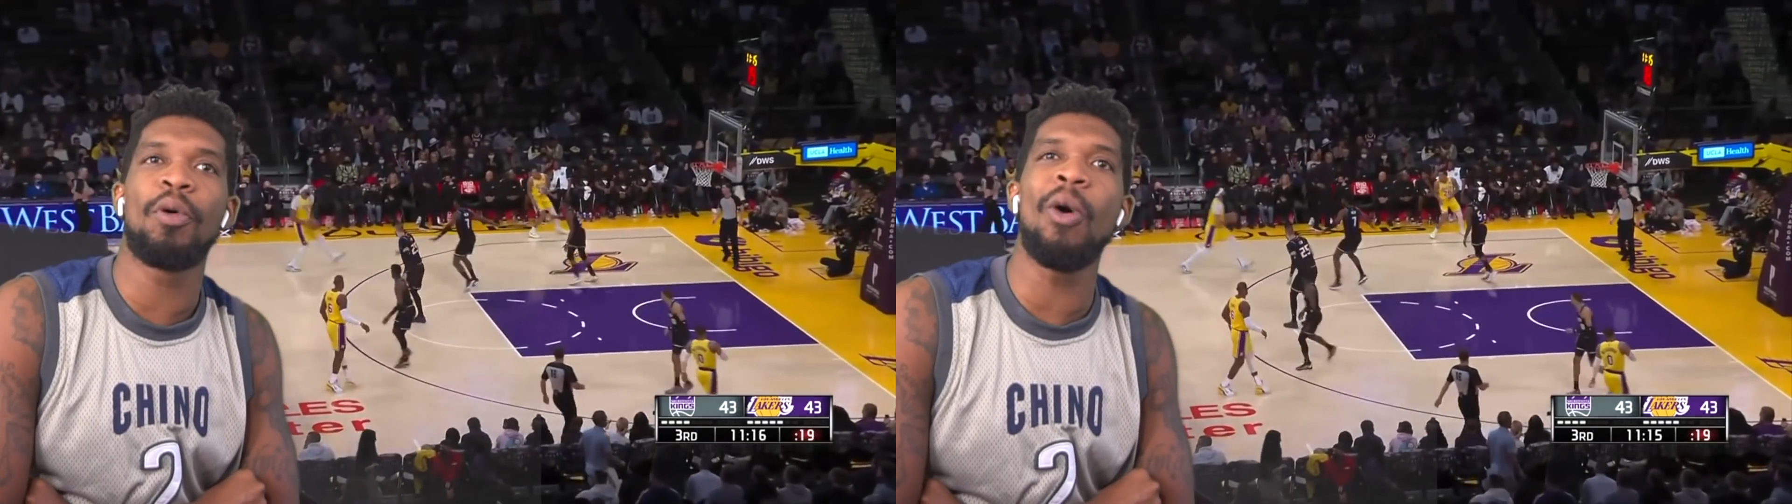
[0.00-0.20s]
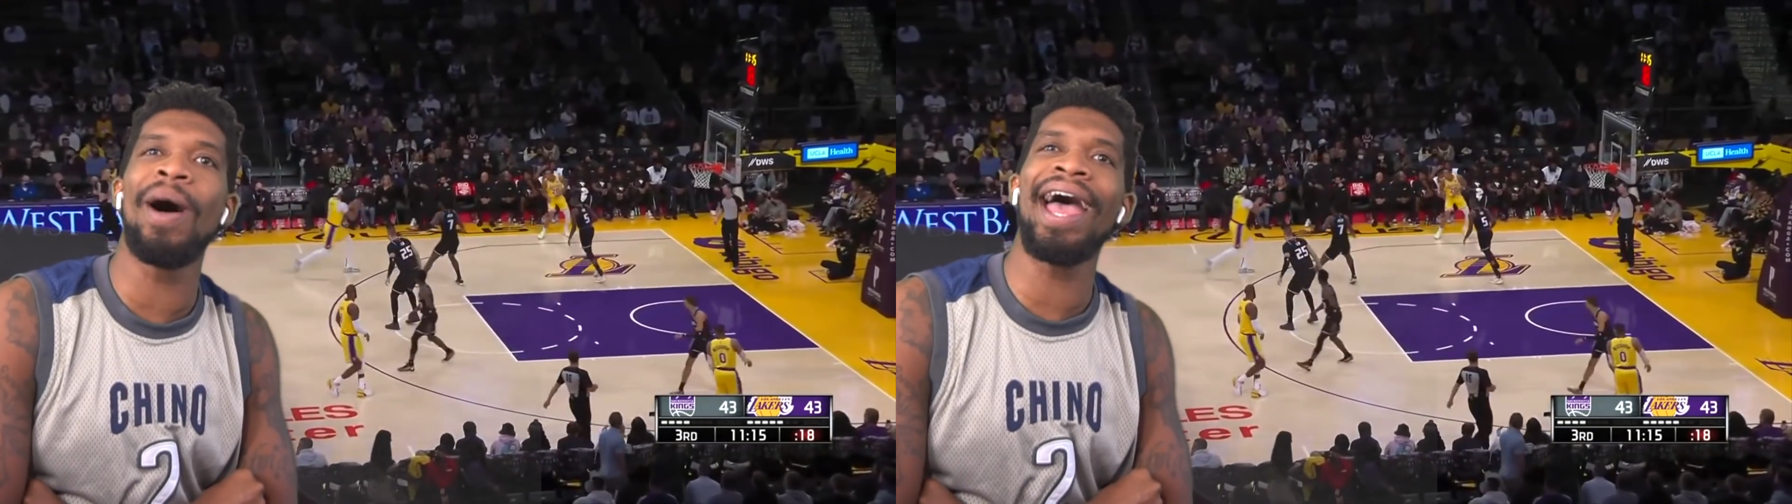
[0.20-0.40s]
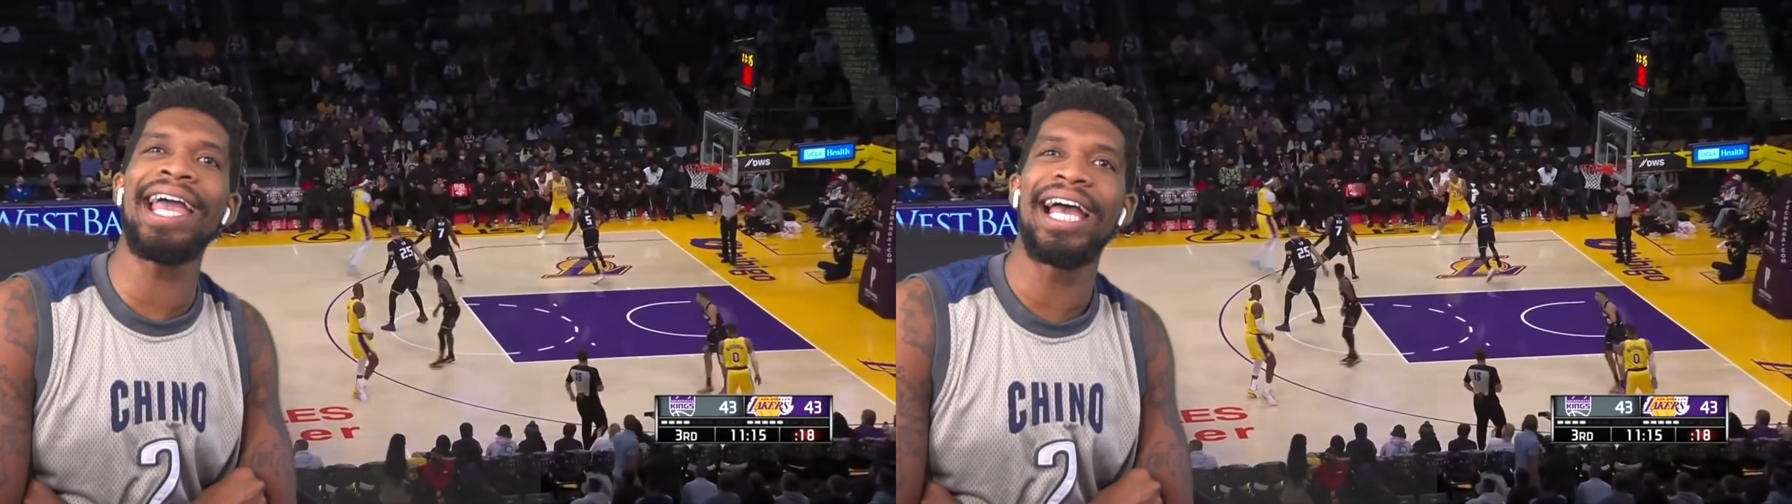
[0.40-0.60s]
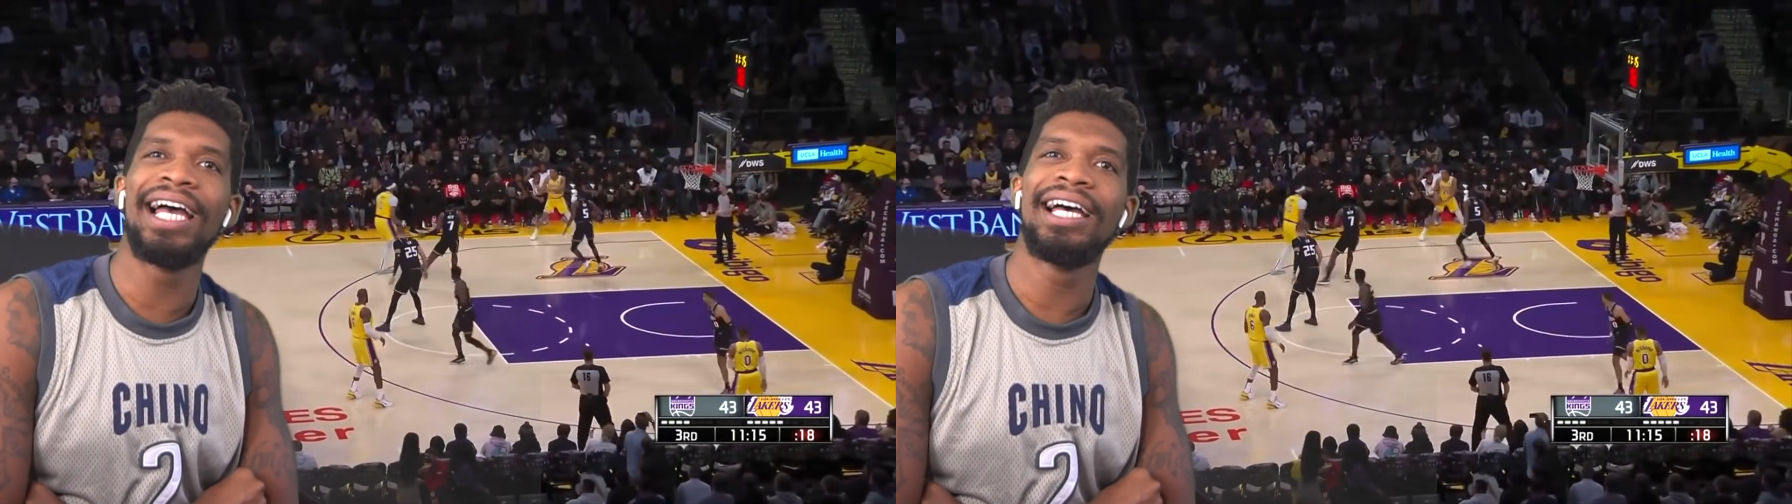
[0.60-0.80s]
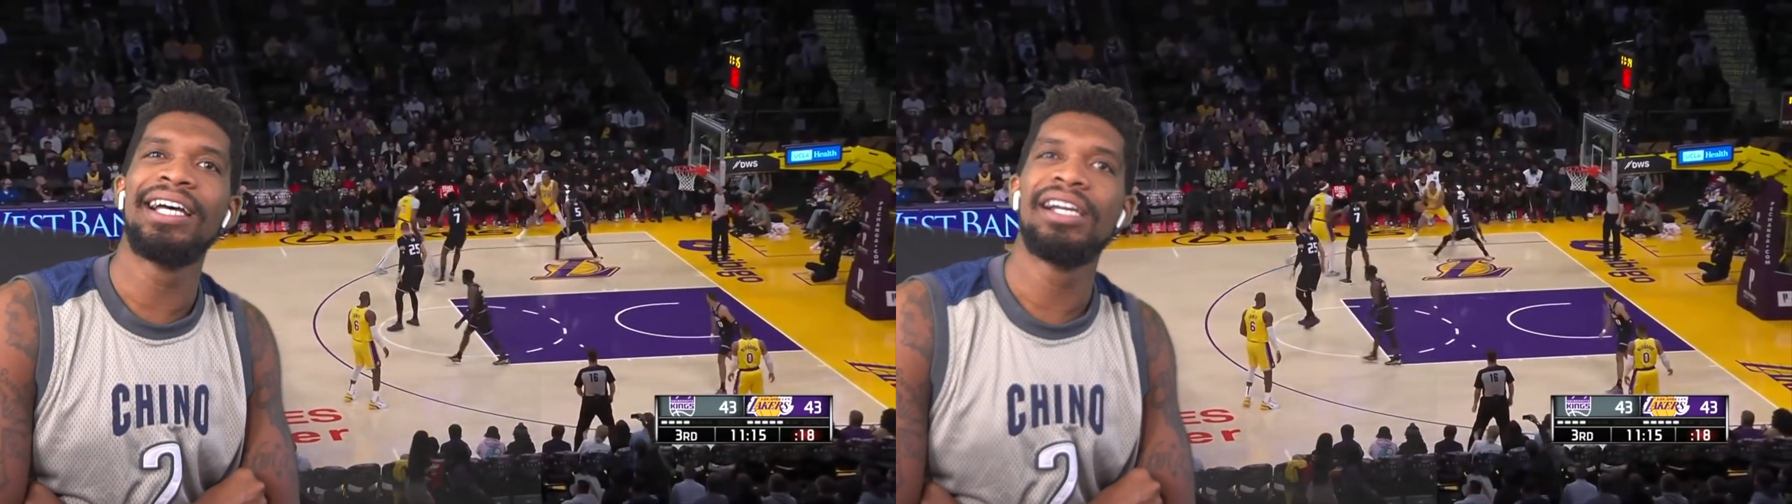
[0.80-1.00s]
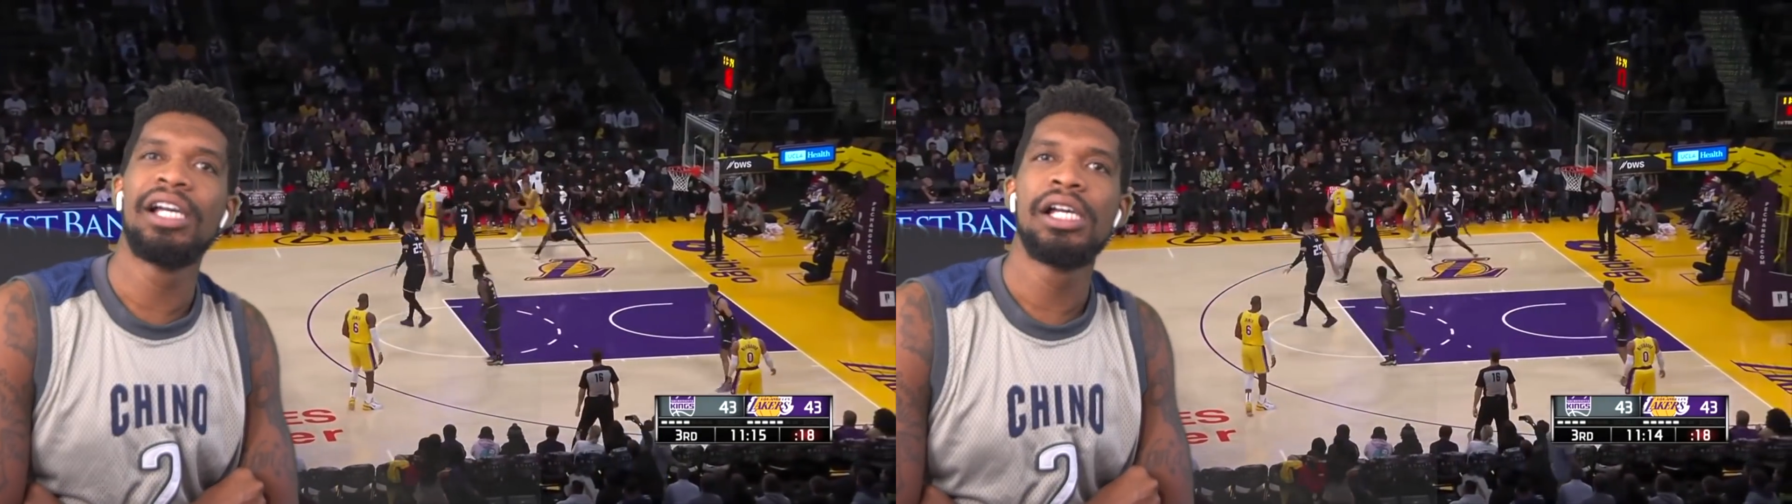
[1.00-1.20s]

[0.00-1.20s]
boy.